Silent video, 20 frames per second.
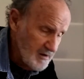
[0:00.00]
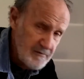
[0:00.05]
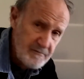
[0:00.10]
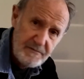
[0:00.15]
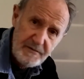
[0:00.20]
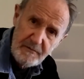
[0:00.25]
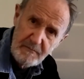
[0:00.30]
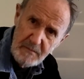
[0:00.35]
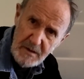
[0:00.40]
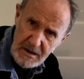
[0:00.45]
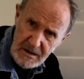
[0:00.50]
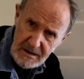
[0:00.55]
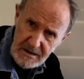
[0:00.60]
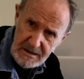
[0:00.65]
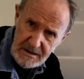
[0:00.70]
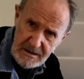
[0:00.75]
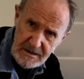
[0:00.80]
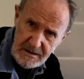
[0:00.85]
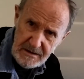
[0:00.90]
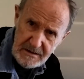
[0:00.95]
for
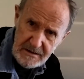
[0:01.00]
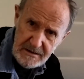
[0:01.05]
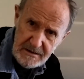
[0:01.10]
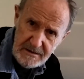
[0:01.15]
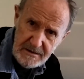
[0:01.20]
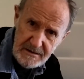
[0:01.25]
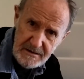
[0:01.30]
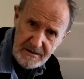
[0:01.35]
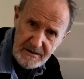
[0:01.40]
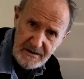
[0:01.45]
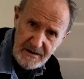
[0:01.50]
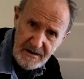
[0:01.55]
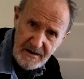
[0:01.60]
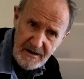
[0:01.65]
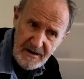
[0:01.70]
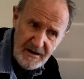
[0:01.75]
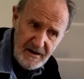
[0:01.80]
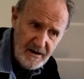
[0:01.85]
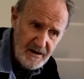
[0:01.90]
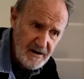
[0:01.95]
me,
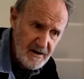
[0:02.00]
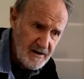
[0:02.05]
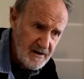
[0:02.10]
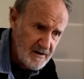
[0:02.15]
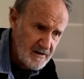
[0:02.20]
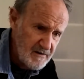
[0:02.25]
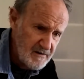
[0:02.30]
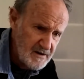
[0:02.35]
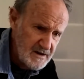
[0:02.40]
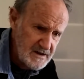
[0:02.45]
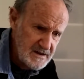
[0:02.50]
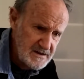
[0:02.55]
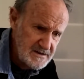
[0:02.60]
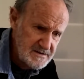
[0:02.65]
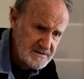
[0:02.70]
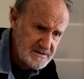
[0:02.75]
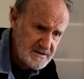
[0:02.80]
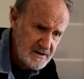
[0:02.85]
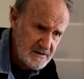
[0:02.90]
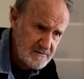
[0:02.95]
I
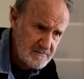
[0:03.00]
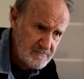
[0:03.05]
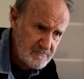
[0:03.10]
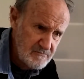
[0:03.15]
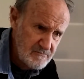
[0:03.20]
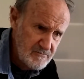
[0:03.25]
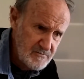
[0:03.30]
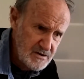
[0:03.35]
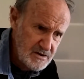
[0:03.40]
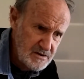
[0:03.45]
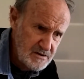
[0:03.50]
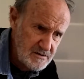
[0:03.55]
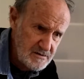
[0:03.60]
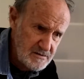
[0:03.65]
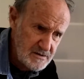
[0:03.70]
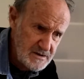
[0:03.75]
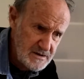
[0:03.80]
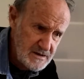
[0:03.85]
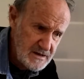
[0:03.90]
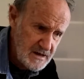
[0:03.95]
don't
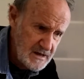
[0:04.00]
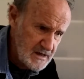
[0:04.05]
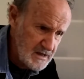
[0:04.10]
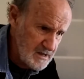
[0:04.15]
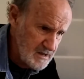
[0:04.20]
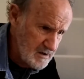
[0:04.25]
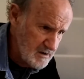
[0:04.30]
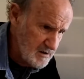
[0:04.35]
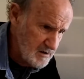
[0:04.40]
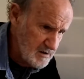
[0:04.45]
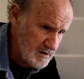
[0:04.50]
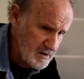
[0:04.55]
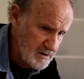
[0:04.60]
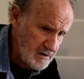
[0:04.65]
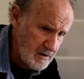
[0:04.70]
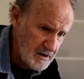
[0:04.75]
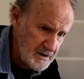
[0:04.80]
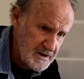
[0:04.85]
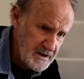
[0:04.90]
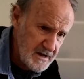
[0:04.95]
really
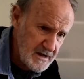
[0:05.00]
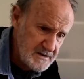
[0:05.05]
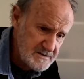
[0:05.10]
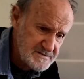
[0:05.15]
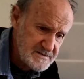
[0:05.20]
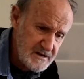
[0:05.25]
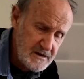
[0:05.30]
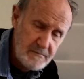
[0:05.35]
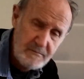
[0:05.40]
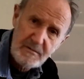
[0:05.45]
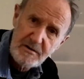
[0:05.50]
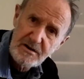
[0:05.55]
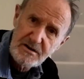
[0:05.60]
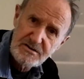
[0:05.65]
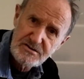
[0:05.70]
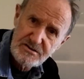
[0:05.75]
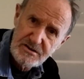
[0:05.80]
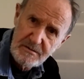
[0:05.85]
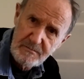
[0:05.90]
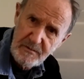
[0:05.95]
I can't say I'm a
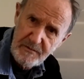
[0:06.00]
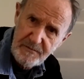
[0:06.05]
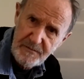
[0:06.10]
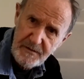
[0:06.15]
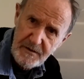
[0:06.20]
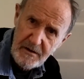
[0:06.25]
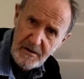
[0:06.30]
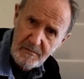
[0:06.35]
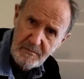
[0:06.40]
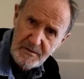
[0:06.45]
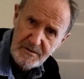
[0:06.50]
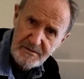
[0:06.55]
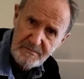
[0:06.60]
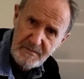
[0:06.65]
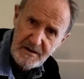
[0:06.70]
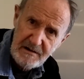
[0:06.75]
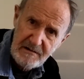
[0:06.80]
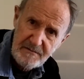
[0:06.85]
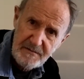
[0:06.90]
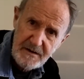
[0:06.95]
germaphobe. As a
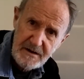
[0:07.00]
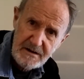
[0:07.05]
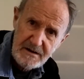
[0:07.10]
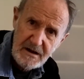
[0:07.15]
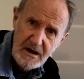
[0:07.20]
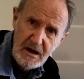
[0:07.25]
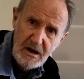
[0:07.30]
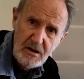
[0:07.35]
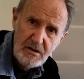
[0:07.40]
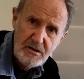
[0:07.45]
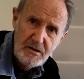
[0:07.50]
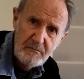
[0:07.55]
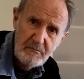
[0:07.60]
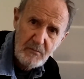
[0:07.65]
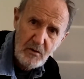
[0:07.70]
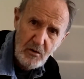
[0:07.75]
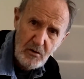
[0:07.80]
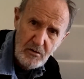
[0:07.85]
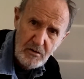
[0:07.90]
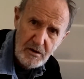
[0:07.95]
matter of fact, the
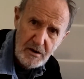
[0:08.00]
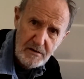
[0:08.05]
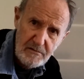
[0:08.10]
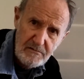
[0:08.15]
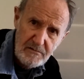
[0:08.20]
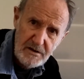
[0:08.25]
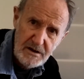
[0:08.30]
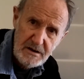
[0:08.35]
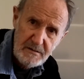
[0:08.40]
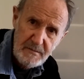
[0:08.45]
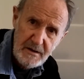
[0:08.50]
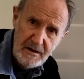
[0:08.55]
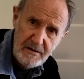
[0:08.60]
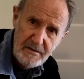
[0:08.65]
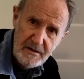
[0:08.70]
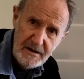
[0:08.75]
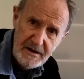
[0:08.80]
more I read about